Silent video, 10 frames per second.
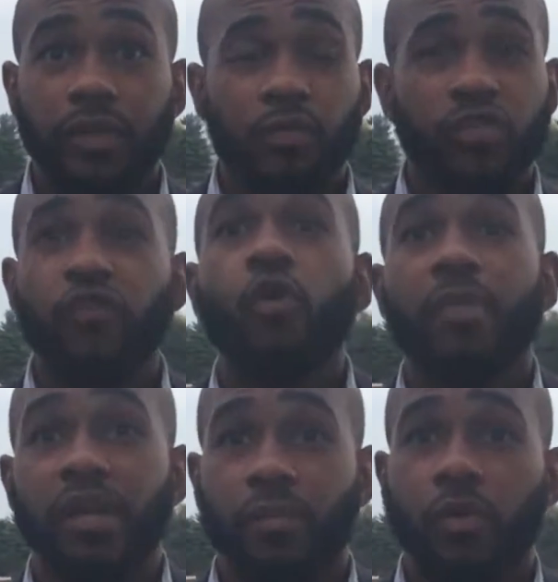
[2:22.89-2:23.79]
it was
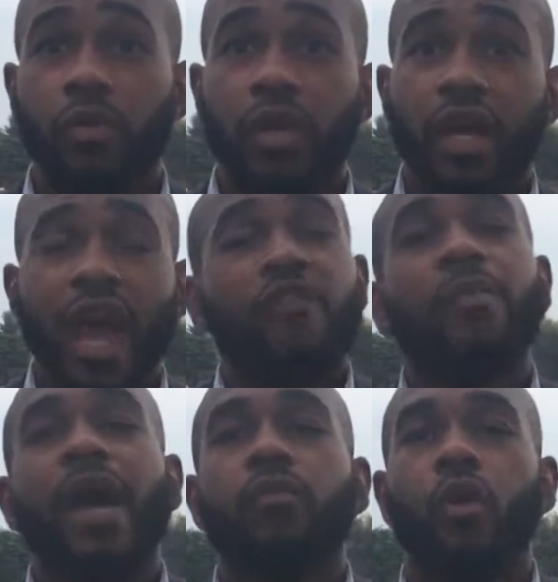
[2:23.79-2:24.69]
4 people,
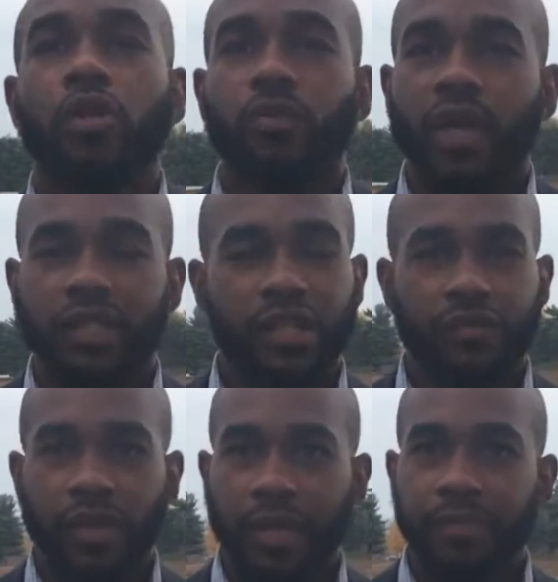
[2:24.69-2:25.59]
everybody walked away
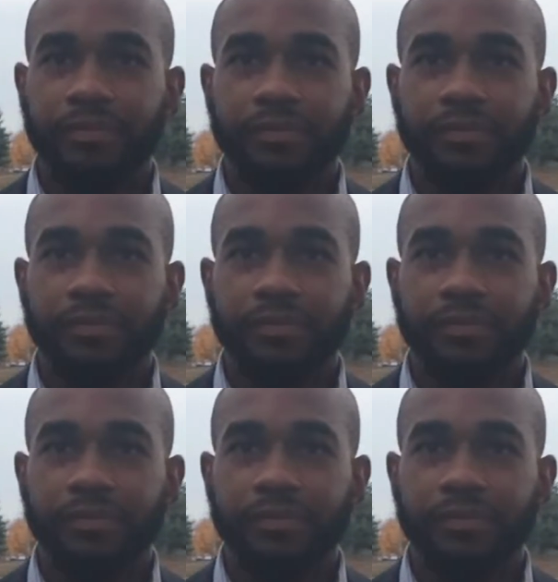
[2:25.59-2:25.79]
except for him.